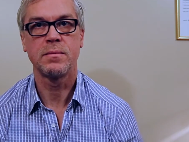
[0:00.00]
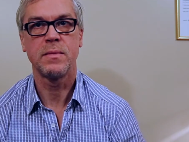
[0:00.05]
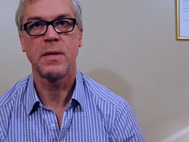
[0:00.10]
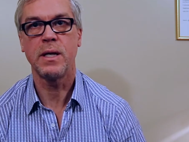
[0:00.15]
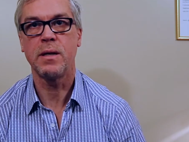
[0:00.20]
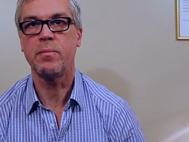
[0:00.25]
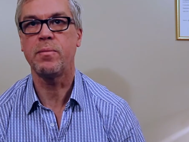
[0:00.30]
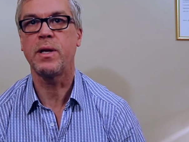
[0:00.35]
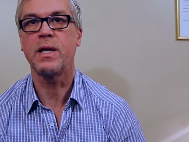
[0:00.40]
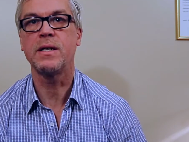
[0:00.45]

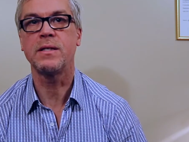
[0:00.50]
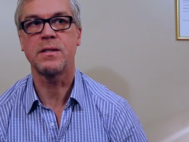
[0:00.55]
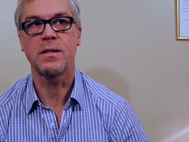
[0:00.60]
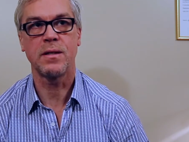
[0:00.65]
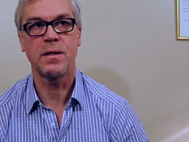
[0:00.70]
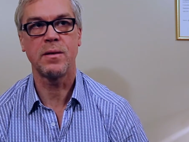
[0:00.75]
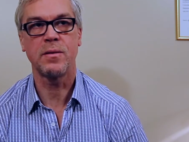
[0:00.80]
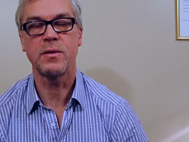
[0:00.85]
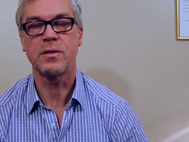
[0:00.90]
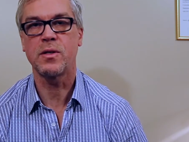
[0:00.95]
It plays,
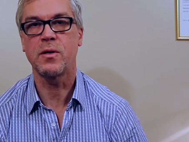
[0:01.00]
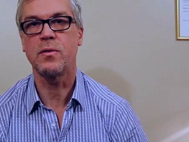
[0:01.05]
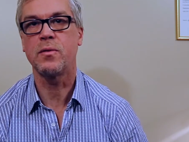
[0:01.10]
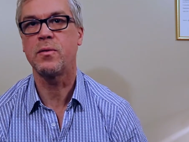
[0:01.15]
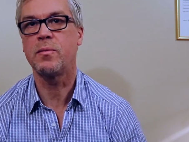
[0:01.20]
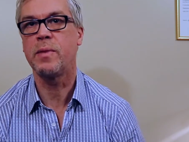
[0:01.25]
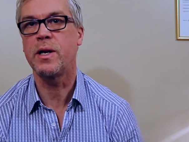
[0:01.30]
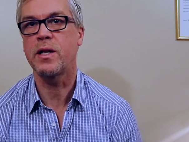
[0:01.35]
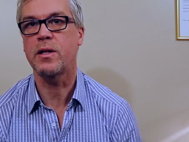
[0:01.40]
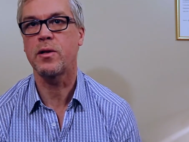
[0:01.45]
so
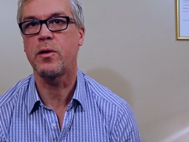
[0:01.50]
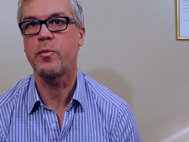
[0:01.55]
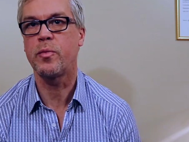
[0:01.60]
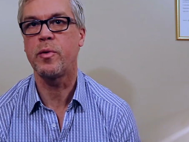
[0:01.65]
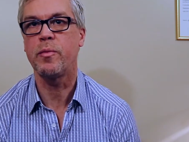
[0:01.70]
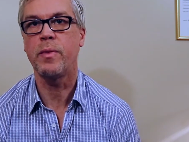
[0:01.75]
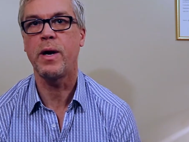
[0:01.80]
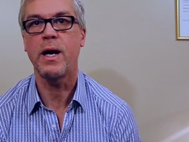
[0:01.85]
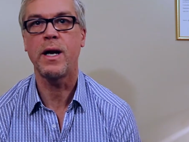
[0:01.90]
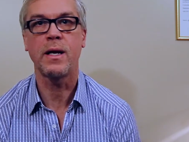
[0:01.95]

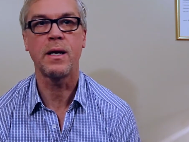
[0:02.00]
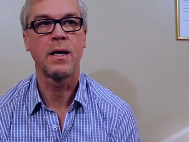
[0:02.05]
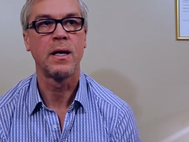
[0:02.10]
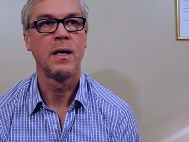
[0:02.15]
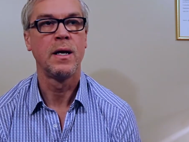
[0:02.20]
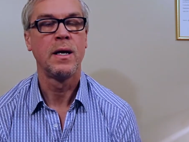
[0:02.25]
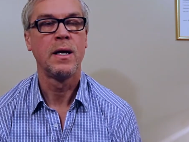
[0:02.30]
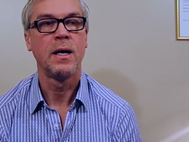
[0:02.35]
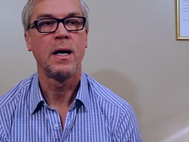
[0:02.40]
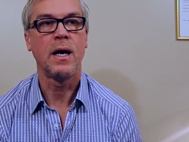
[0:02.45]
metoclopramide,
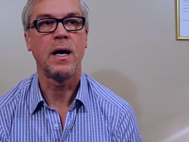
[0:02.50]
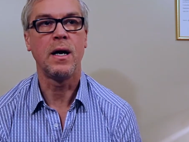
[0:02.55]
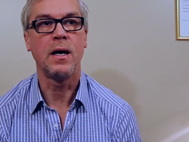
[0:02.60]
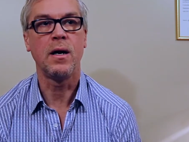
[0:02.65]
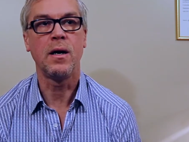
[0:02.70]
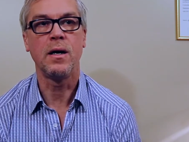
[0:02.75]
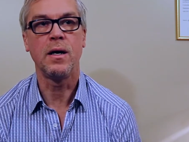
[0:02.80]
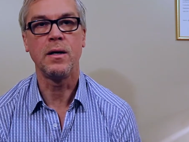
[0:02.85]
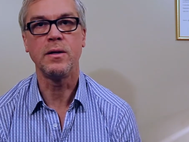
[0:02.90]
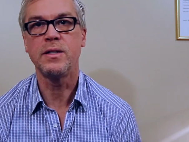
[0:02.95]

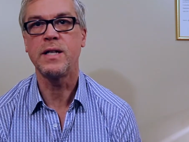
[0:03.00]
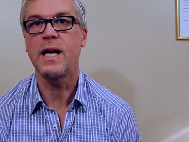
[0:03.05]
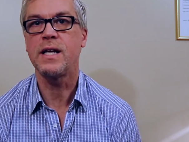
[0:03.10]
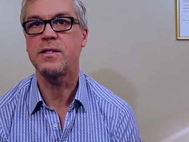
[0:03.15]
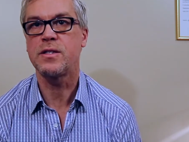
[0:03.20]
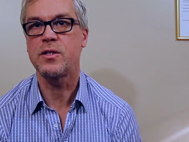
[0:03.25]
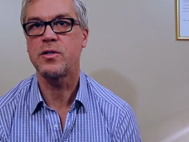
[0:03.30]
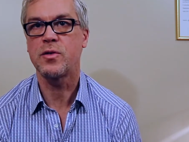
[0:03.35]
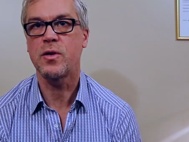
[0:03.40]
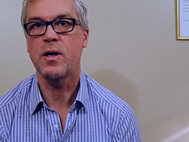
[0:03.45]
uh,
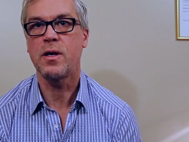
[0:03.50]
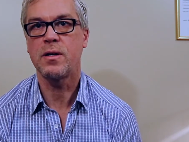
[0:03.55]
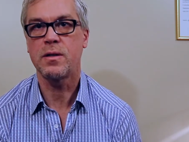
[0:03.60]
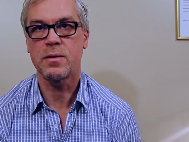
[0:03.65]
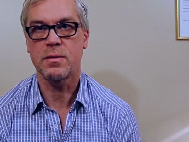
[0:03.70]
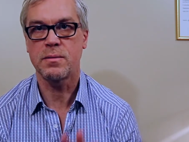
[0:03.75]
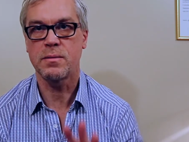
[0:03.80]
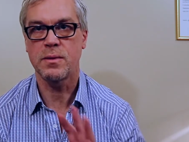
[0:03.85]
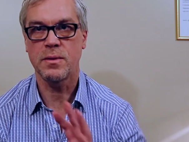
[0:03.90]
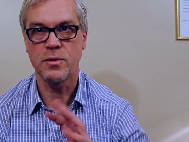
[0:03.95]
ondansetron
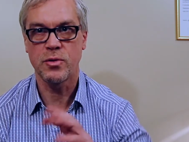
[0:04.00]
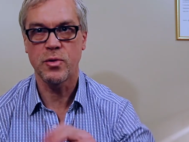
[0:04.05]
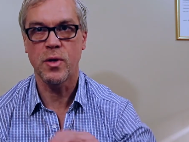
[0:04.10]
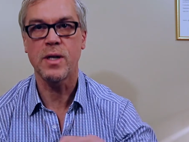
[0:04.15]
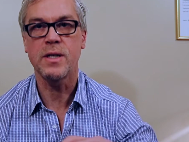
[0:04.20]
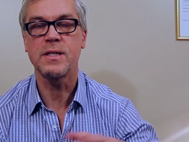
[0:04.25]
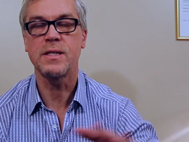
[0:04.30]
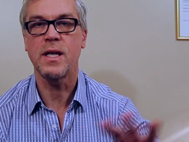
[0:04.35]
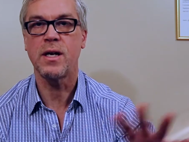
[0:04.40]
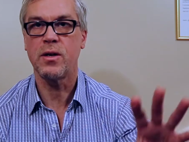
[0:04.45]
are
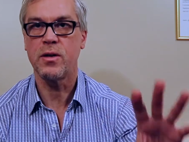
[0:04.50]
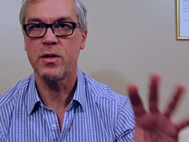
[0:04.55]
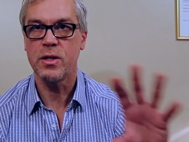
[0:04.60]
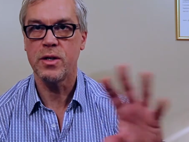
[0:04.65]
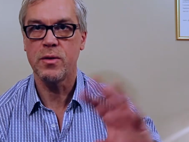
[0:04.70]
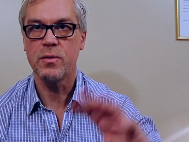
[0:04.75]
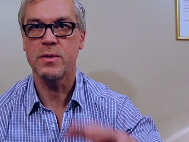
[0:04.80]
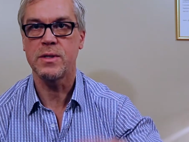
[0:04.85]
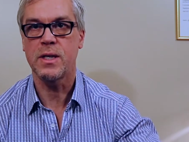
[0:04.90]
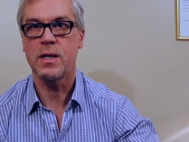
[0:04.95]
drugs that are
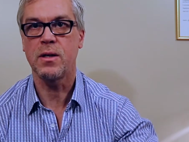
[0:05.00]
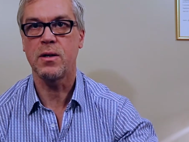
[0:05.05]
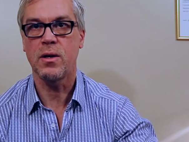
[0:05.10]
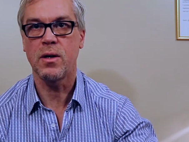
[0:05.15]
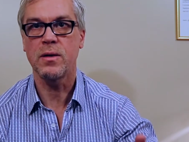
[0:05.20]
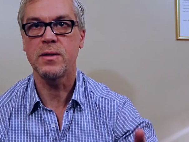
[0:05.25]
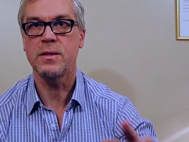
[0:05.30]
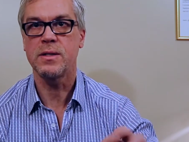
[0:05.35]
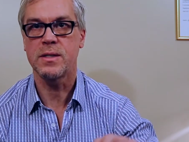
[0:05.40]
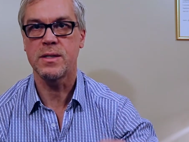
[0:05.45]
used
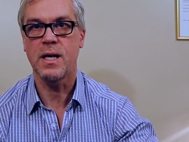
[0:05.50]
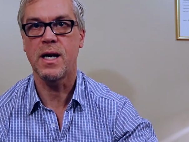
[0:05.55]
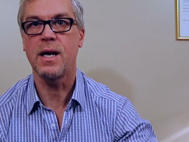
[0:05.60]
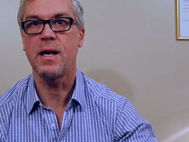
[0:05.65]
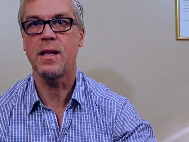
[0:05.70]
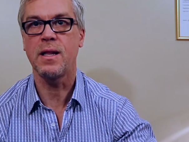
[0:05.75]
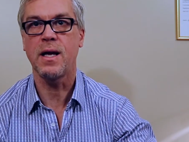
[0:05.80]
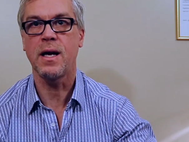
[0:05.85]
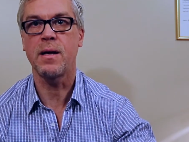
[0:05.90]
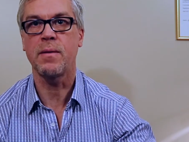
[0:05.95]
alongside
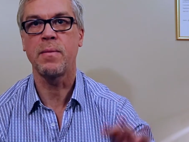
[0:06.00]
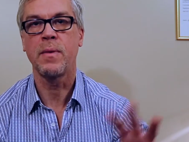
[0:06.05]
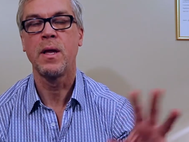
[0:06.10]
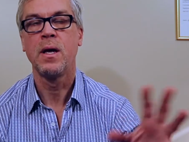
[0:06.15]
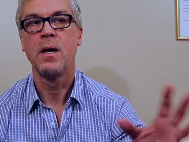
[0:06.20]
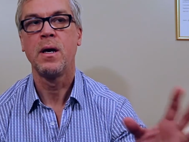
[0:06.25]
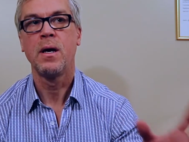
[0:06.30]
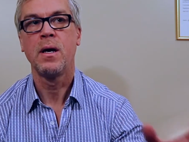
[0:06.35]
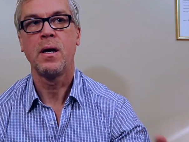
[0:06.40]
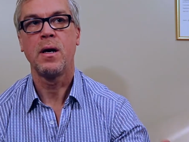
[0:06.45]
of that.
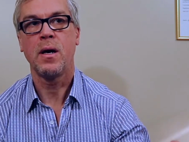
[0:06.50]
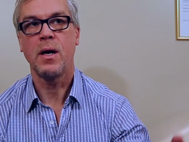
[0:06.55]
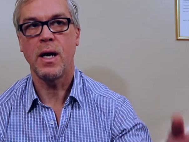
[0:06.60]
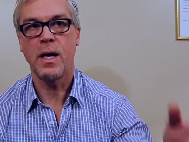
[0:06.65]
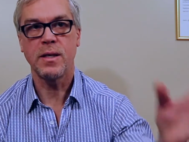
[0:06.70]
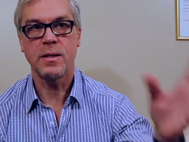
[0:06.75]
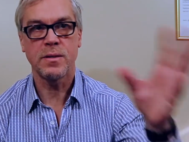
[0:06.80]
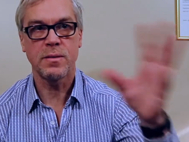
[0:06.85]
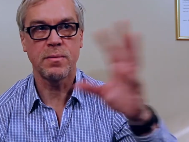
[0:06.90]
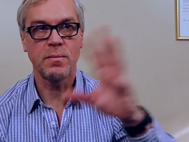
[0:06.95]

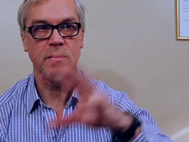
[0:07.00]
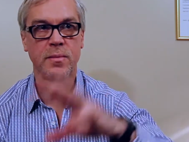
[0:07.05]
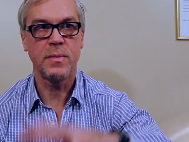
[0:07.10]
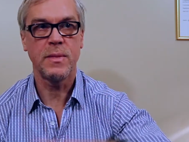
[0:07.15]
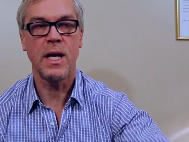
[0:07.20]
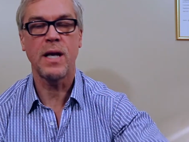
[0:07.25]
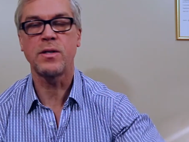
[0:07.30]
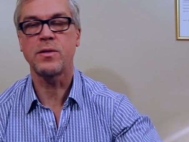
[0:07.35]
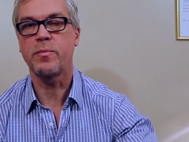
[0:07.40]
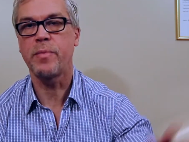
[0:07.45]
As
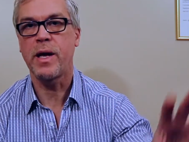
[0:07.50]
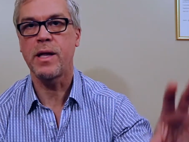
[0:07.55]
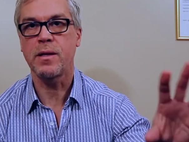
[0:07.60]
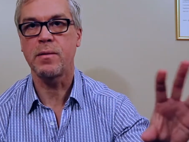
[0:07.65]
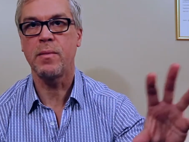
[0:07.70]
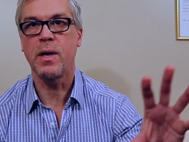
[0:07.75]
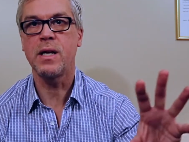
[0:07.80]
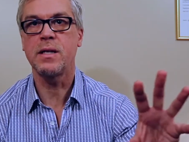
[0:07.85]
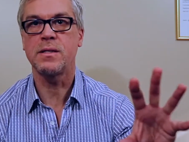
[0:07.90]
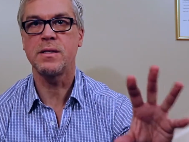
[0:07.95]
naturopathic
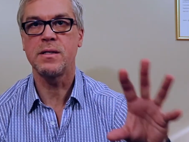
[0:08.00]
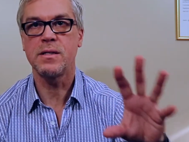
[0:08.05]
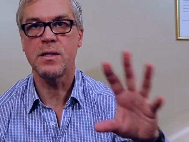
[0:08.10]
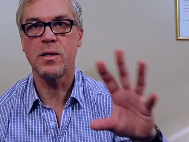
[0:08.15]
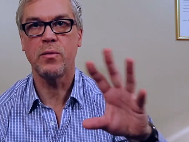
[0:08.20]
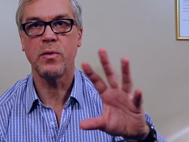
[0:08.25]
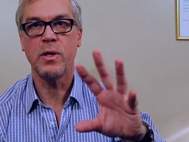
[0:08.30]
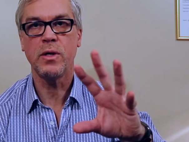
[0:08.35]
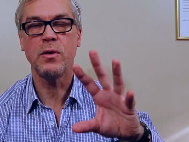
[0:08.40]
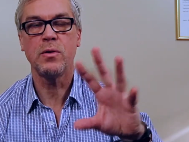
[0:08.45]
medicines
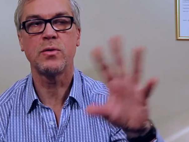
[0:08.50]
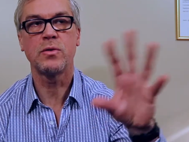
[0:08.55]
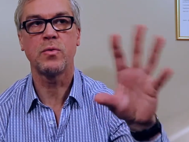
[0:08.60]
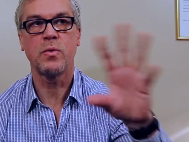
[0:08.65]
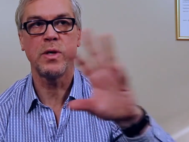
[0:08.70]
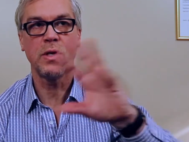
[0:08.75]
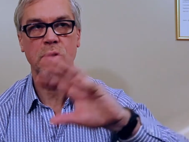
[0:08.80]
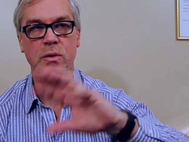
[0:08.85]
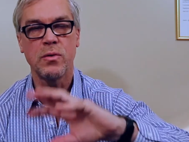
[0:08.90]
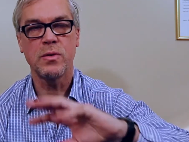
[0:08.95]
that we use,
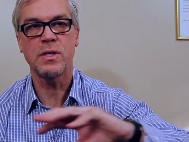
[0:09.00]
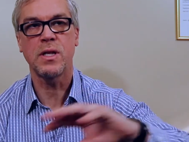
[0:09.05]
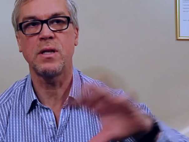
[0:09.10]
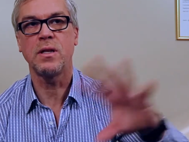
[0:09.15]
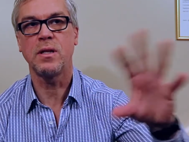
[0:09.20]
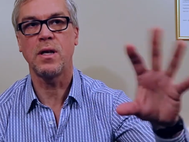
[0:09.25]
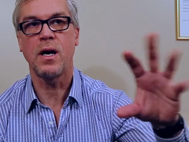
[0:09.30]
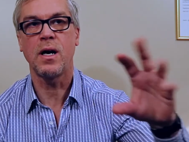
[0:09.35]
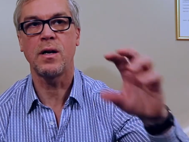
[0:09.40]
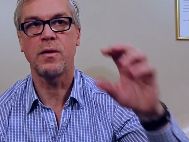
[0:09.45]
we use a
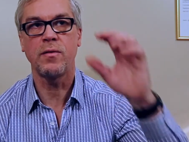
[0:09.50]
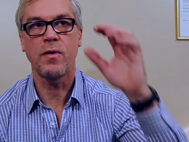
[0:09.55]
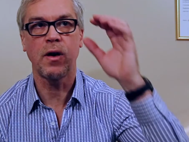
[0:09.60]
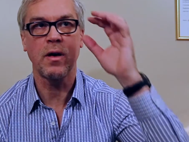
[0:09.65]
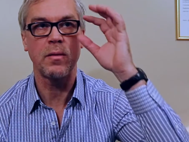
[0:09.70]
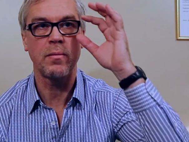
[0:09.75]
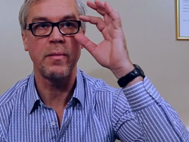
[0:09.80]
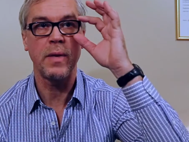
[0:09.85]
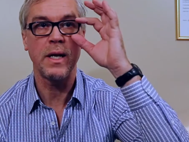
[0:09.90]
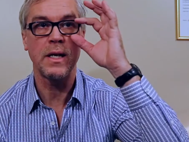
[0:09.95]
lot of
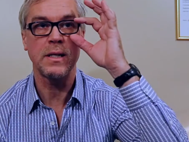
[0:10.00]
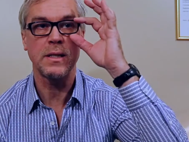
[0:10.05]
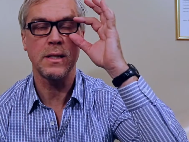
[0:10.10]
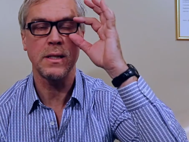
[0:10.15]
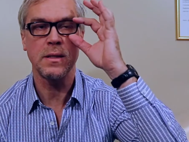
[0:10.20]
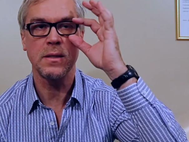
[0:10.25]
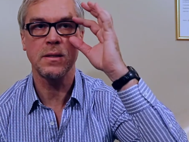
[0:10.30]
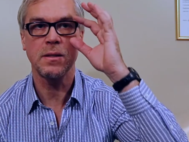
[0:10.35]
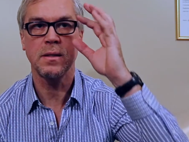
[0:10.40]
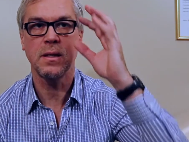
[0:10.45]
our
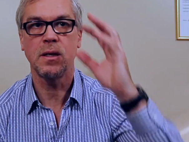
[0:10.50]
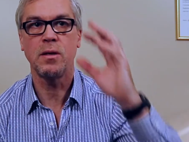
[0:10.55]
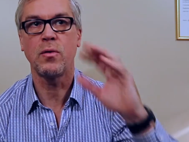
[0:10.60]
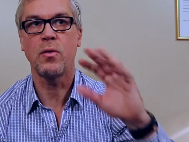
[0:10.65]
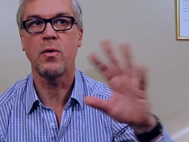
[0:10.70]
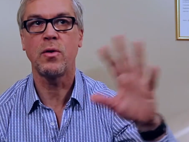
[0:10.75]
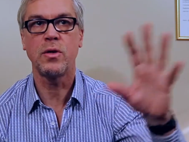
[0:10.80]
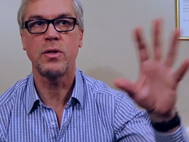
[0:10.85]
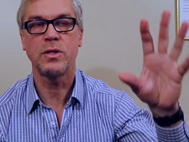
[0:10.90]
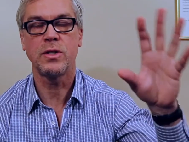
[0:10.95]
medicines in
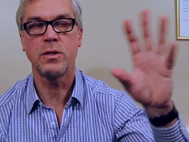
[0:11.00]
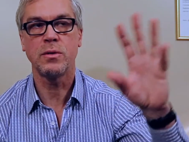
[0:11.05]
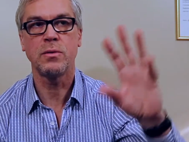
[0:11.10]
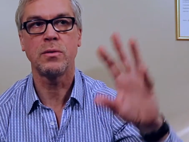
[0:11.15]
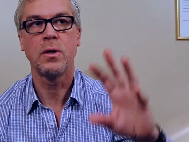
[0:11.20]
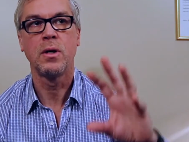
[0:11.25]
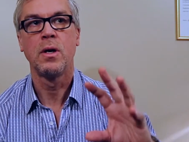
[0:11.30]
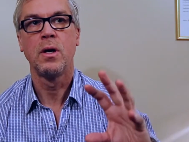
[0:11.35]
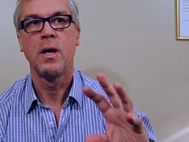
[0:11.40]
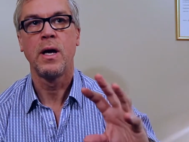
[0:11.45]
order to
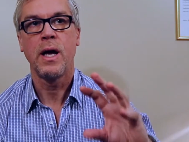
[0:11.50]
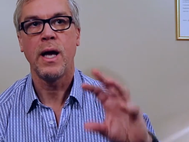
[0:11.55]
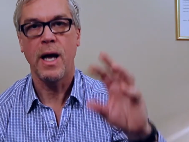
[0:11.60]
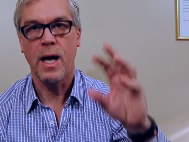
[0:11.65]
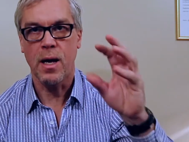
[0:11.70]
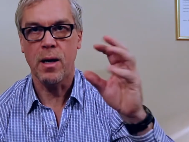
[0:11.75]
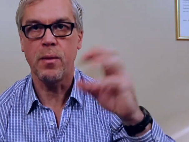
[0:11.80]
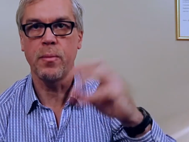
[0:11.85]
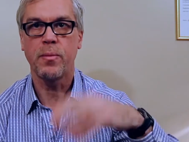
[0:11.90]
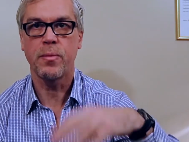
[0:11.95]

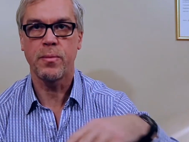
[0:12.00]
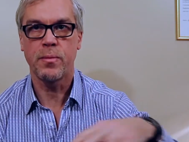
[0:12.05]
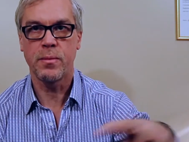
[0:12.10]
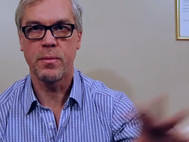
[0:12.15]
help